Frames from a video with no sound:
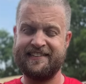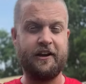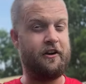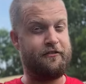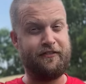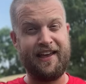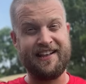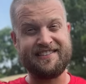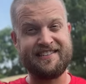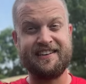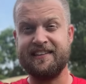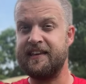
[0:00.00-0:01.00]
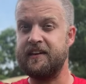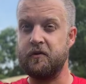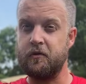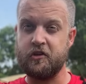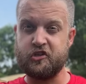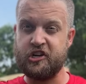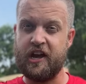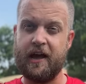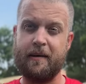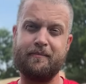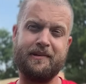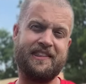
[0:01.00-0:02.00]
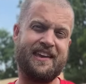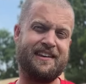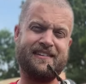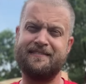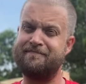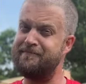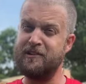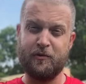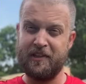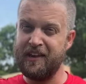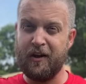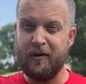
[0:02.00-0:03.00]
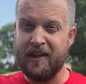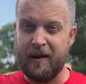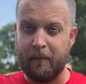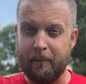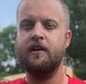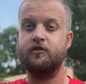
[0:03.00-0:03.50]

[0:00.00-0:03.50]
They're fancy and they do the job, but they you really don't need them.